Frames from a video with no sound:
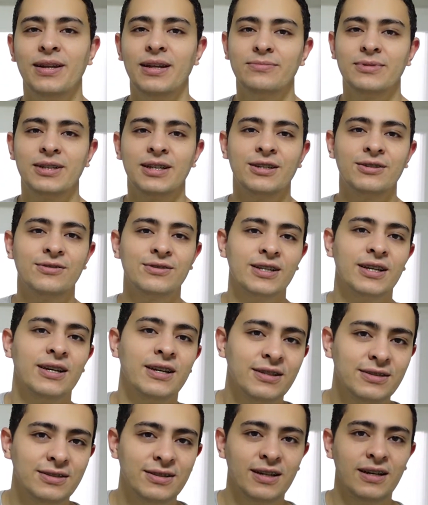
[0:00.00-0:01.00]
I'm gonna use a
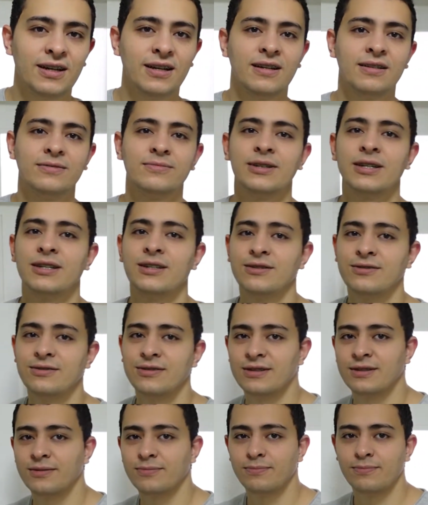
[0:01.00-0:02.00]
hair dryer, I'm gonna use
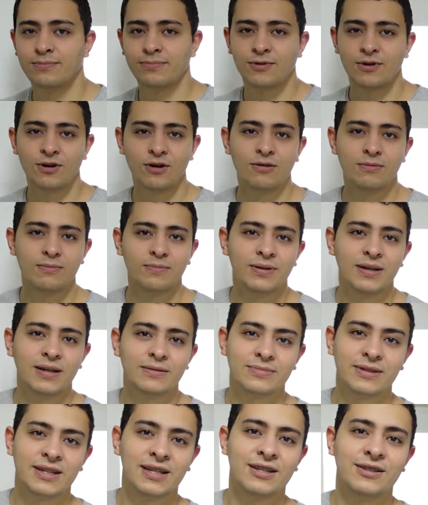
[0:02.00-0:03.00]
a comb,
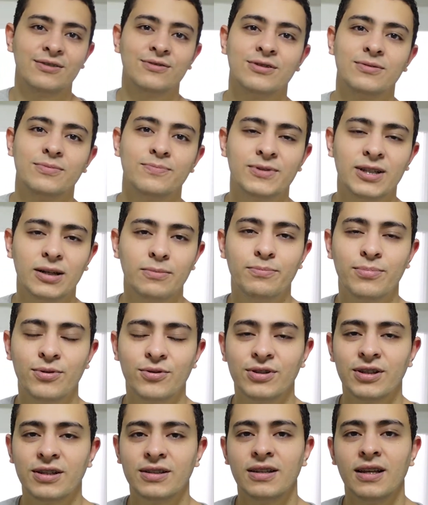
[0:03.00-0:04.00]
I'm gonna use some
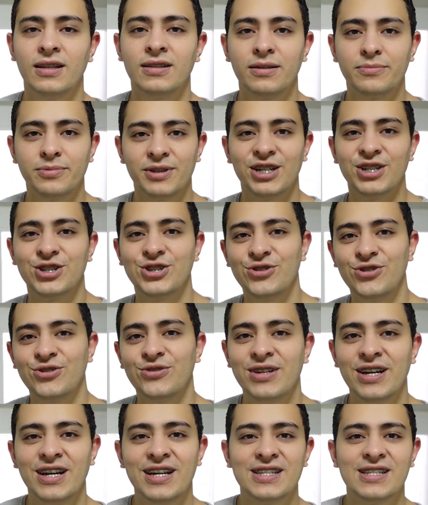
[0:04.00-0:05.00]
product, and I'm gonna show you
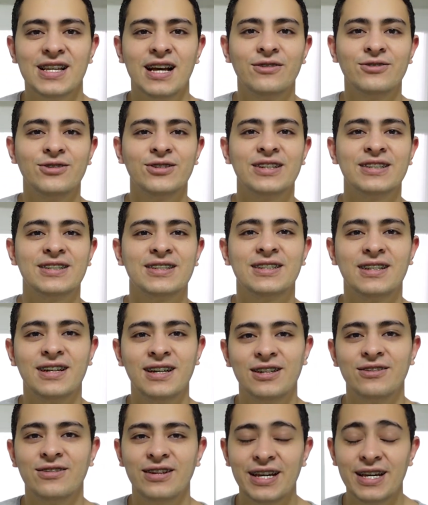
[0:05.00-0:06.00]
guys how you can style
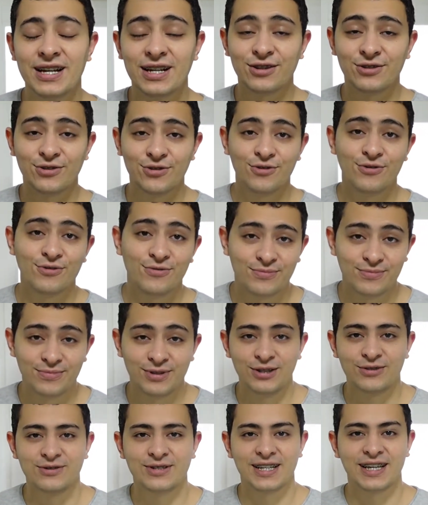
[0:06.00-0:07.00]
your hair at home
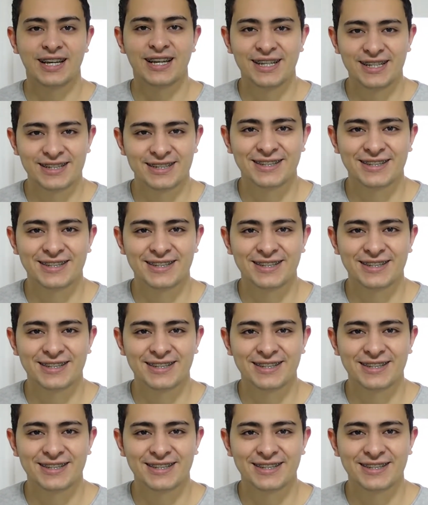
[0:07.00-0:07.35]
using a hair